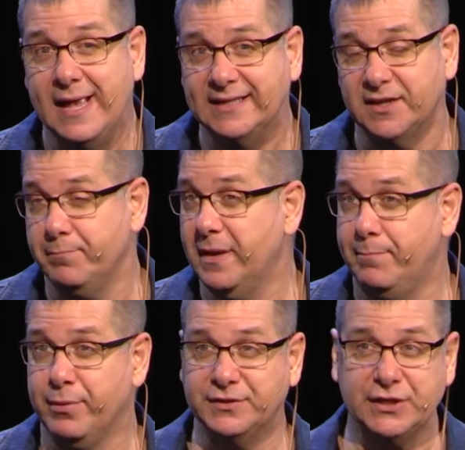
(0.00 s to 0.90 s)
it a
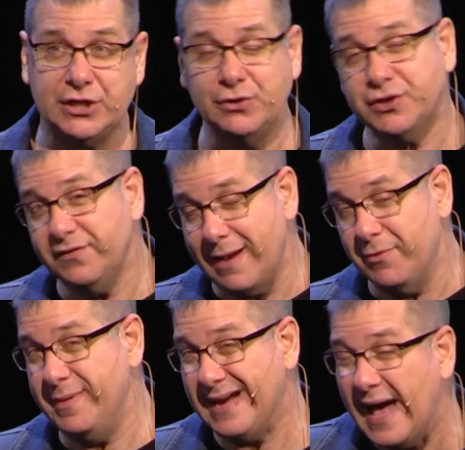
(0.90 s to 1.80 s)
persecution? That
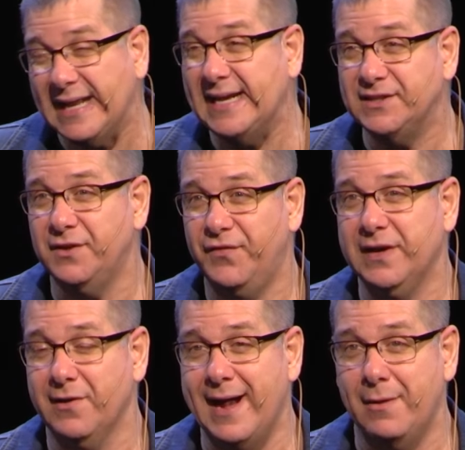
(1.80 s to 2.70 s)
would be kind of easy to
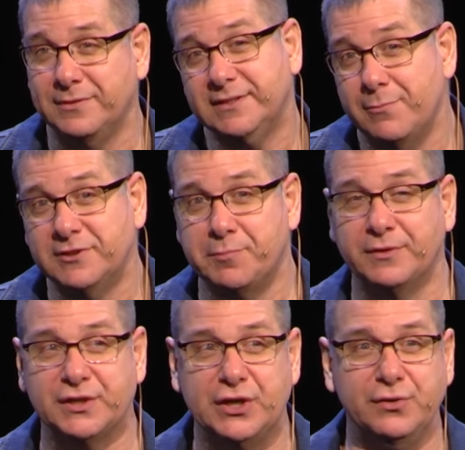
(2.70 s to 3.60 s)
figure out when someone's
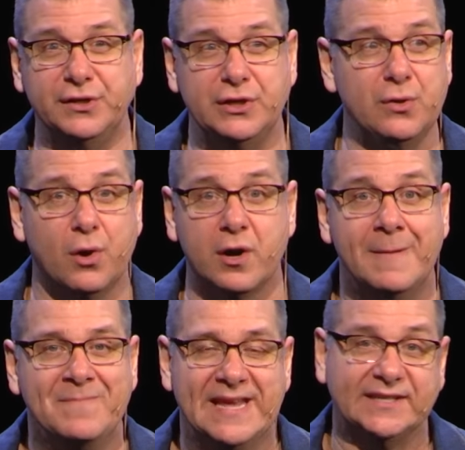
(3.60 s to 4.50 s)
persecuting you. Or
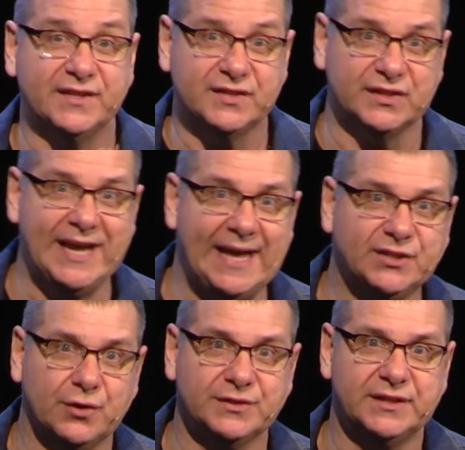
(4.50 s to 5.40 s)
is this a
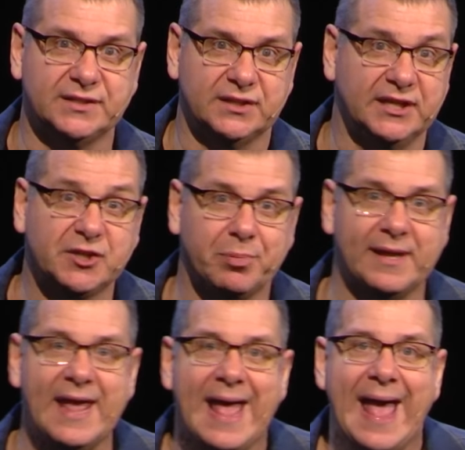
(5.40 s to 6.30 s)
test, or is this a
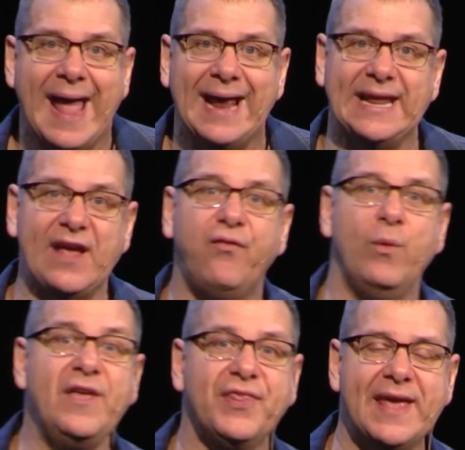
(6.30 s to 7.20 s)
discipline? And if
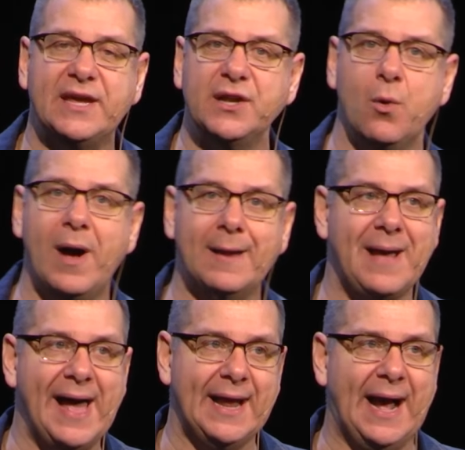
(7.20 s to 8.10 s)
we think, you know what,
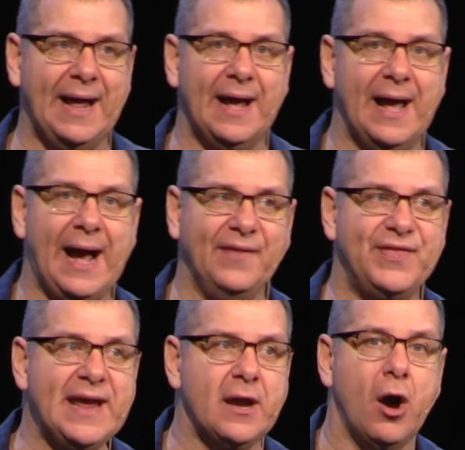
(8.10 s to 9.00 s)
I
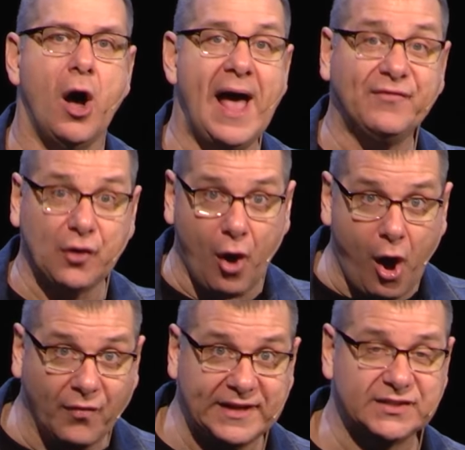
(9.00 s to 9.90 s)
think after
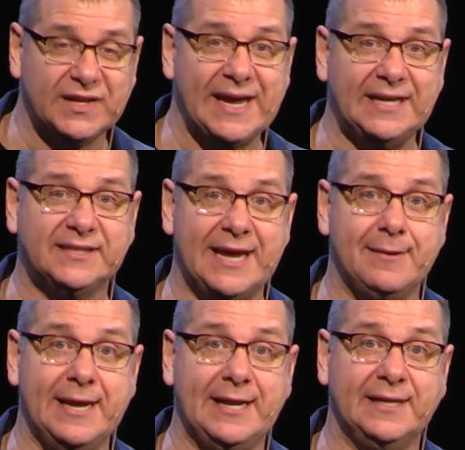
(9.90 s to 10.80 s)
all these things, it
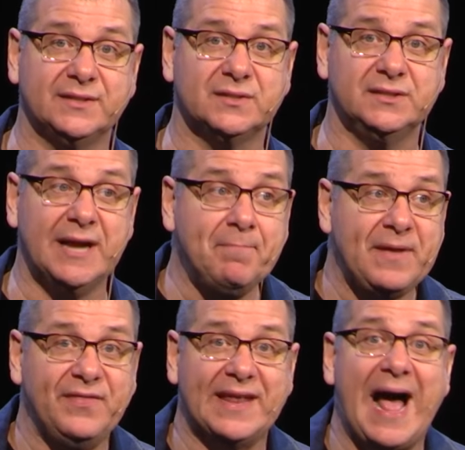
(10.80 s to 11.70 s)
is
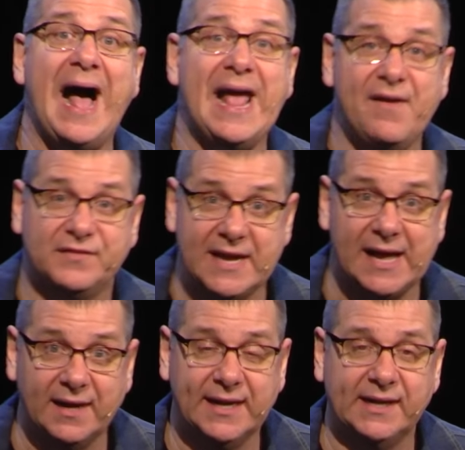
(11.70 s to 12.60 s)
something that I have
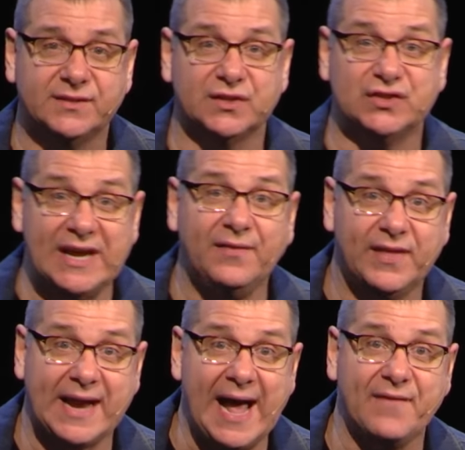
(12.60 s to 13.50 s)
done, it is a sin
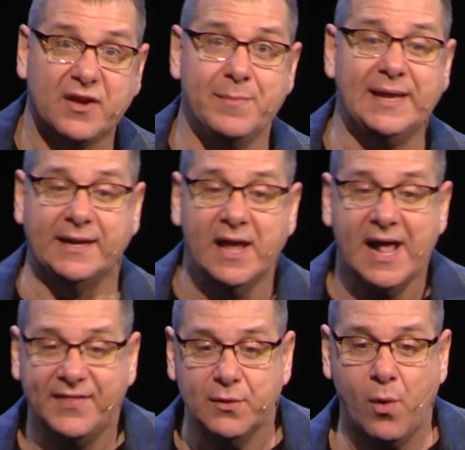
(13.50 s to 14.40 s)
that I have committed,
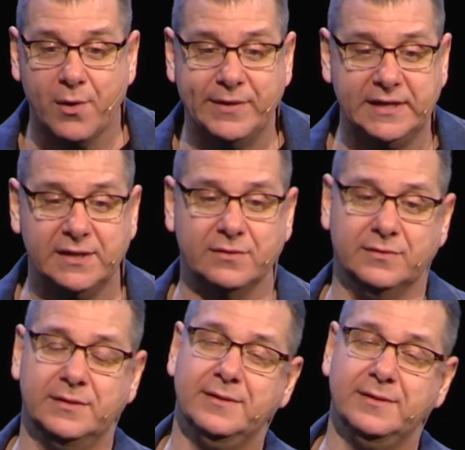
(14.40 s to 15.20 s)
then what do?